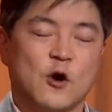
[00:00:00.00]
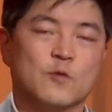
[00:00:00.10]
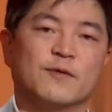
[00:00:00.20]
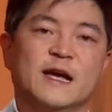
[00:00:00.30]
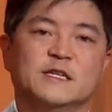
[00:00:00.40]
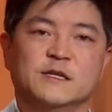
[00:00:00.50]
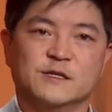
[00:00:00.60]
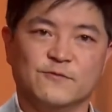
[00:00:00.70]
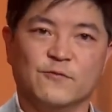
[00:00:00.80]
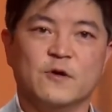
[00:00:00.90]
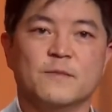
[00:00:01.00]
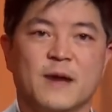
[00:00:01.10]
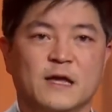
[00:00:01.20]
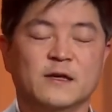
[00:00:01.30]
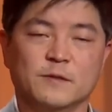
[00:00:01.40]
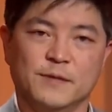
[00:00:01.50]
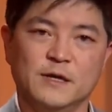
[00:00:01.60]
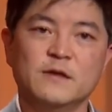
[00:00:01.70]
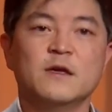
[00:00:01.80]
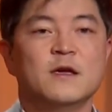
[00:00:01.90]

home prices by a little bit,